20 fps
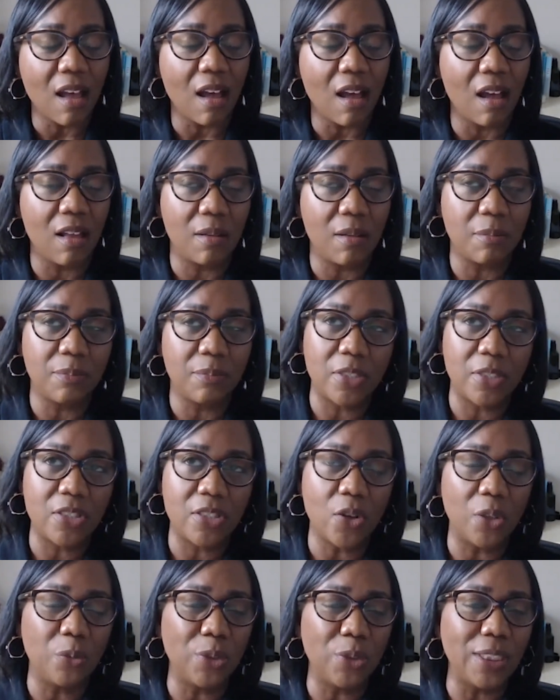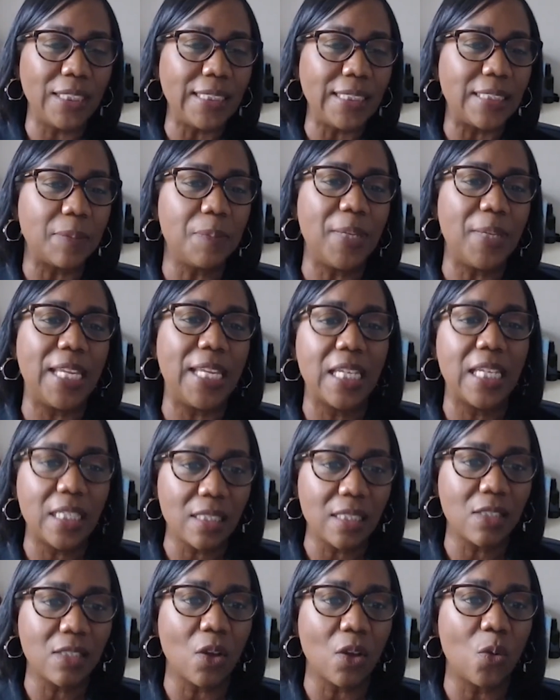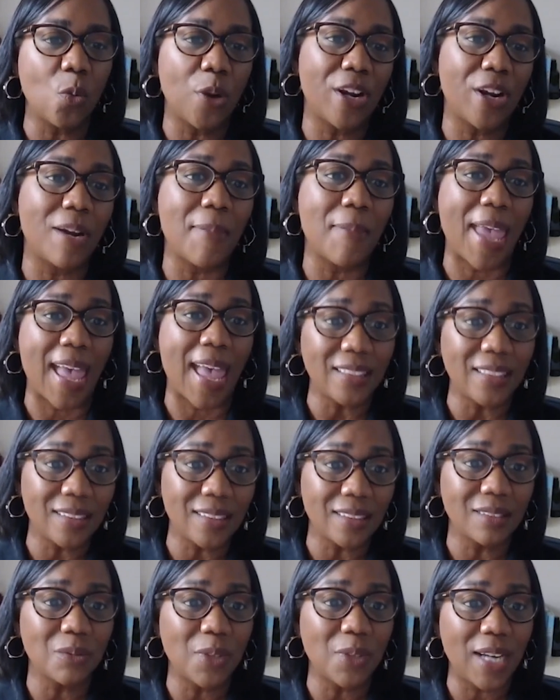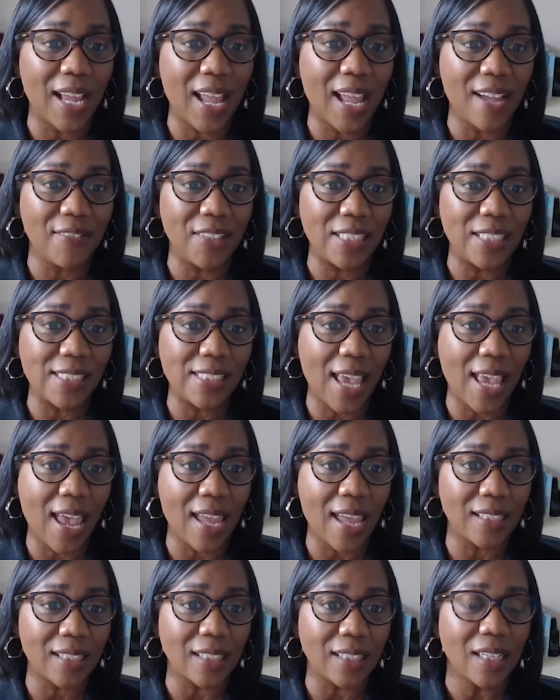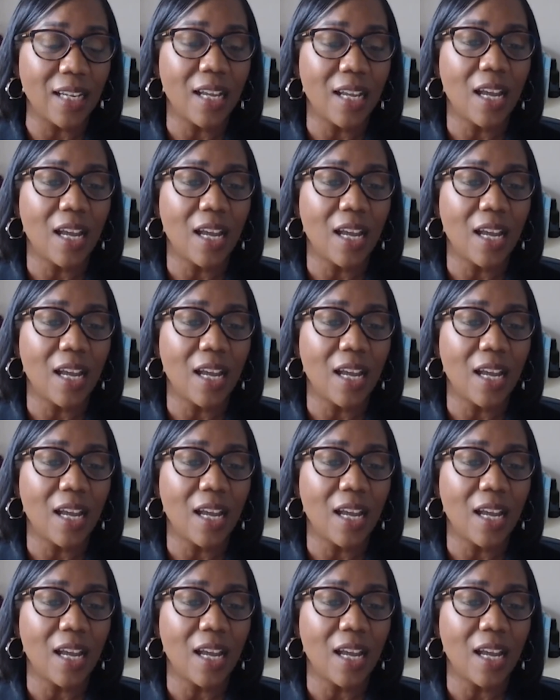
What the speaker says: So it really depends on where I'm at when I have the attack.